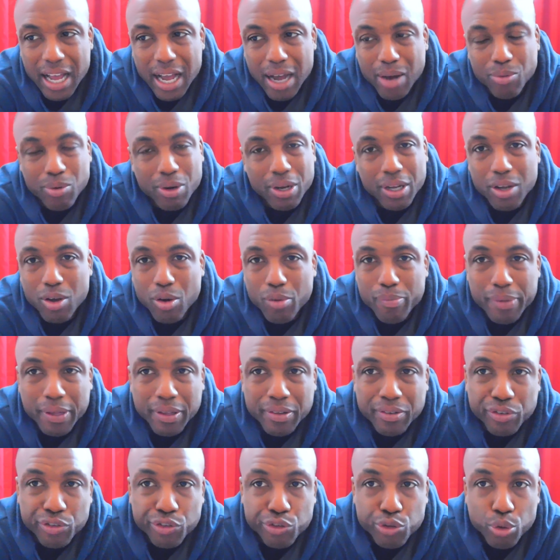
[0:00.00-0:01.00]
I wasn't going to
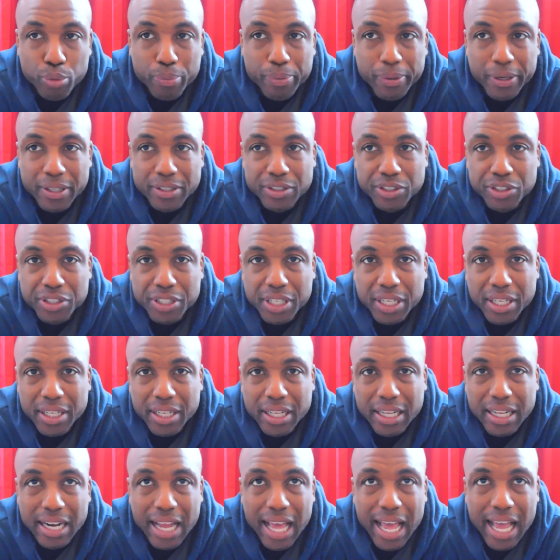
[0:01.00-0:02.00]
be stupid and
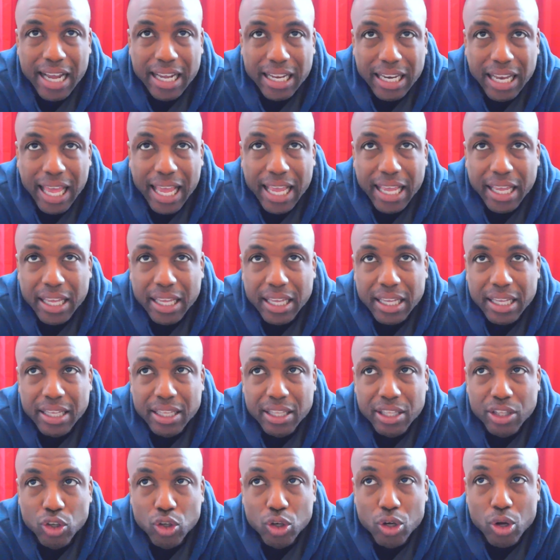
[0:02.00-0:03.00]
shit and act like,
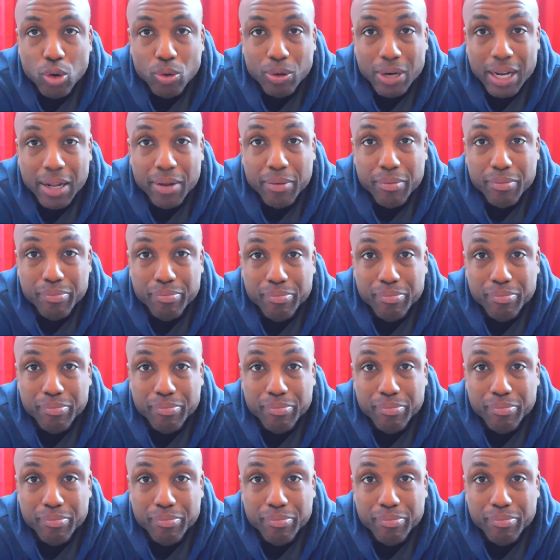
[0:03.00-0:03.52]
you know,